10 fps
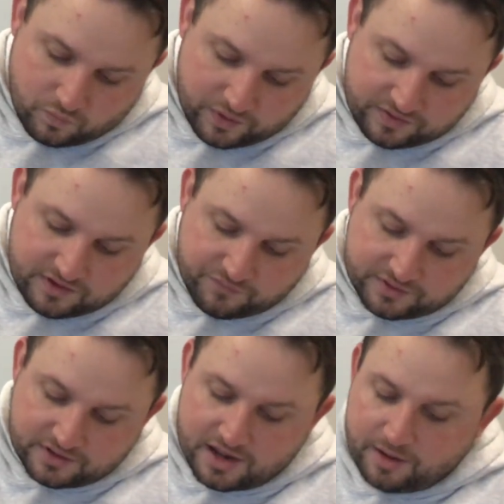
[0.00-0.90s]
with
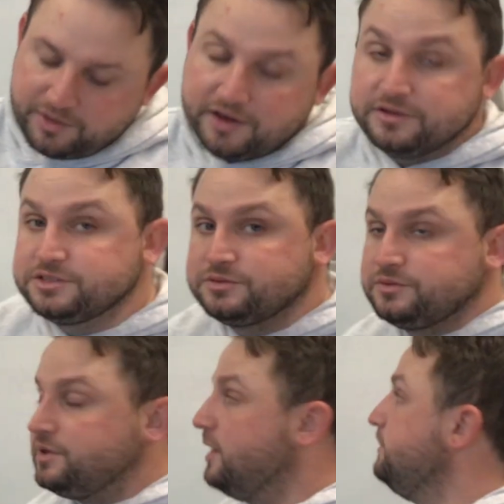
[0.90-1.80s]
different denominators,
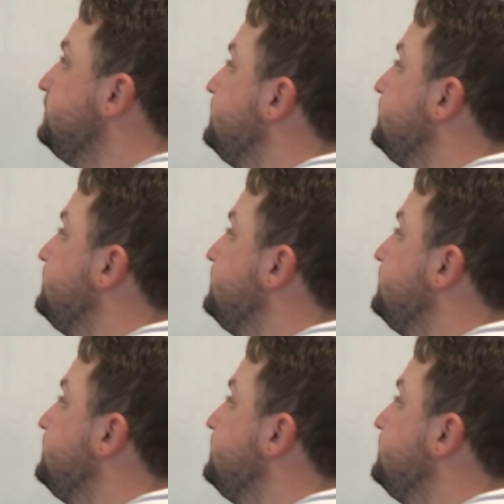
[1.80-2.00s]
okay?